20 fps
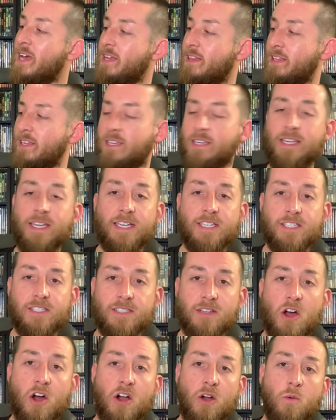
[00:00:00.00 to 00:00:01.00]
The
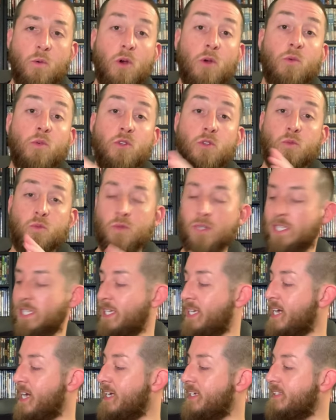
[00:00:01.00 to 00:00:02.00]
disc artwork was really
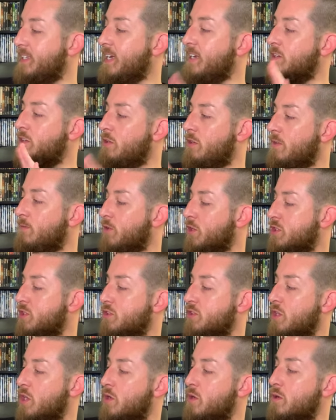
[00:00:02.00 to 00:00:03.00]
nice, and
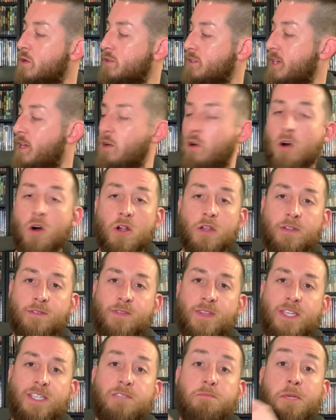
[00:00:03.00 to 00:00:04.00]
Universal's logos on all of
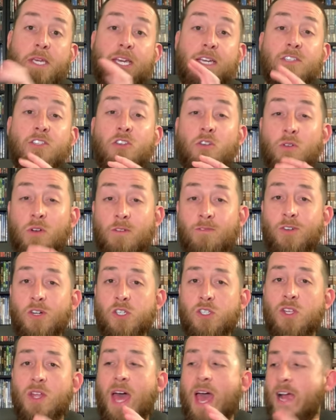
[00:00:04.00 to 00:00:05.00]
these because
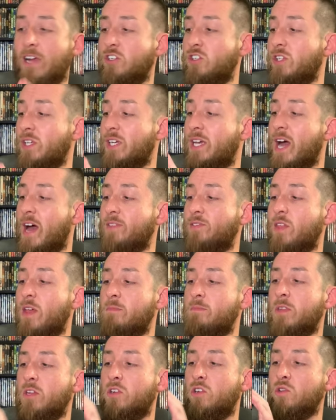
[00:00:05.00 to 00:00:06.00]
Universal actually got
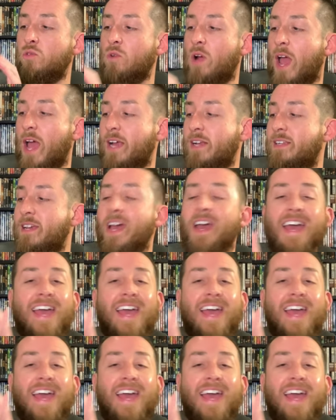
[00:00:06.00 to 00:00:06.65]
them the direct